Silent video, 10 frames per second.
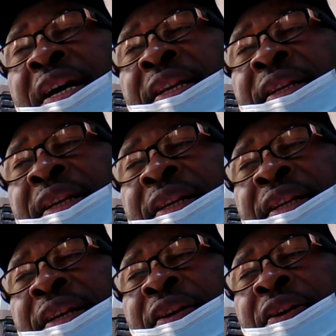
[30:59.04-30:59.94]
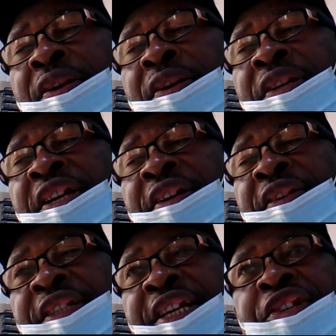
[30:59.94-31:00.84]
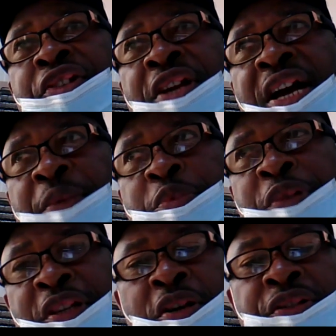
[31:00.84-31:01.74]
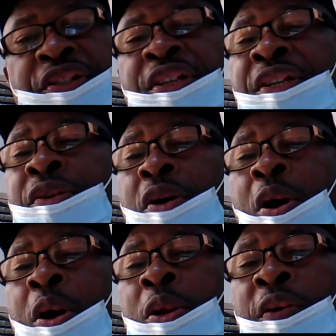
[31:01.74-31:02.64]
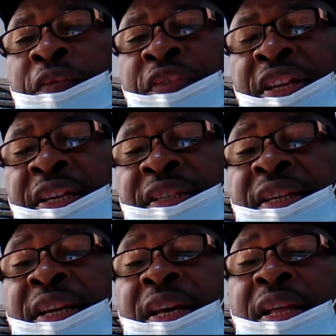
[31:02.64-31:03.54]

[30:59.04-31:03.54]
and then the research gap? Because in all of these,